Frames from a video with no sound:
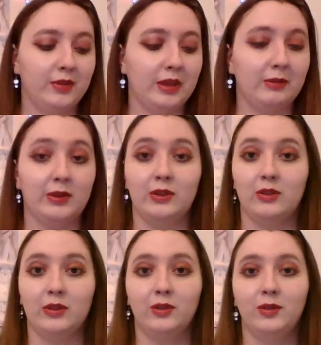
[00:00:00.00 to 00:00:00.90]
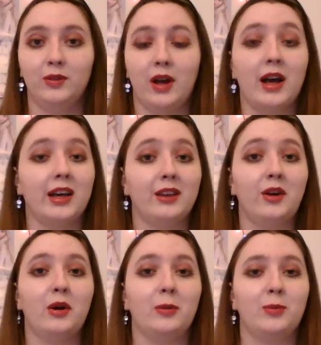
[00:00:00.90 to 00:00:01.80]
if you do, I
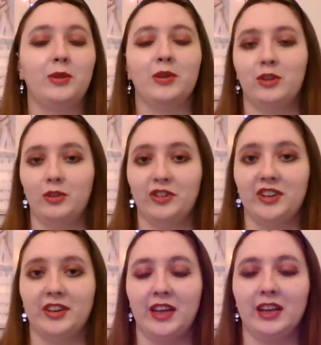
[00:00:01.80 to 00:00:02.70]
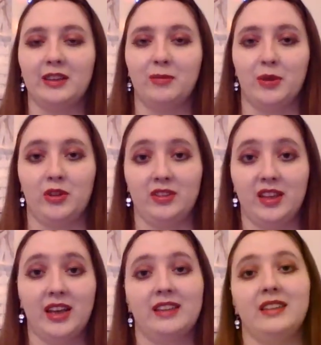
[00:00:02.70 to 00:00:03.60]
hope you enjoyed it as much as
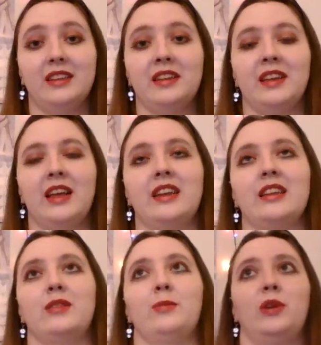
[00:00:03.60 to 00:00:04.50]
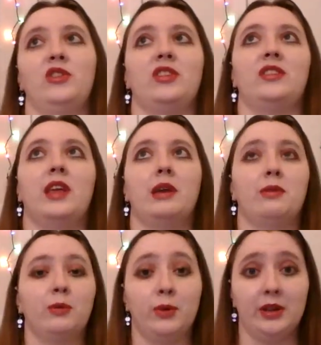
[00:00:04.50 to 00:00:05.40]
I did and as much as
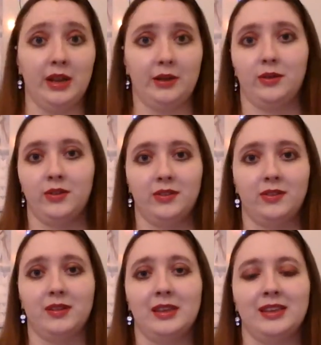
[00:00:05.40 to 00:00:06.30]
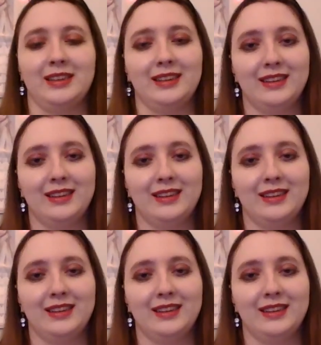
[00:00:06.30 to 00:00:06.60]
everyone else did.